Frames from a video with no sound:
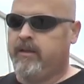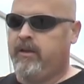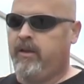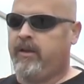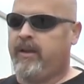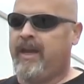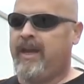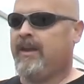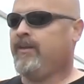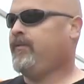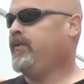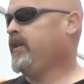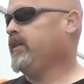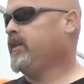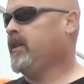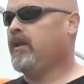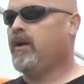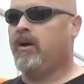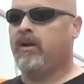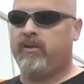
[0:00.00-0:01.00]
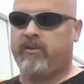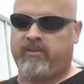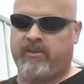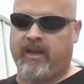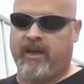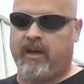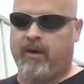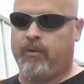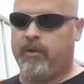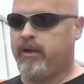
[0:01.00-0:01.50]
You can't fit the large
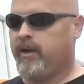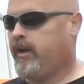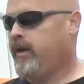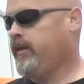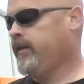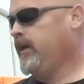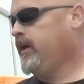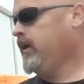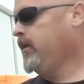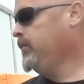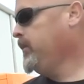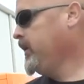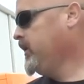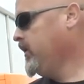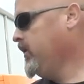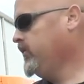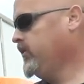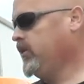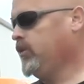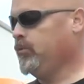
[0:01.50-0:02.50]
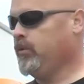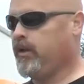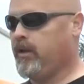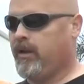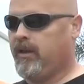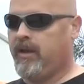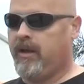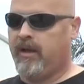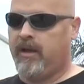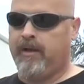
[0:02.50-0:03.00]
style one on there because it will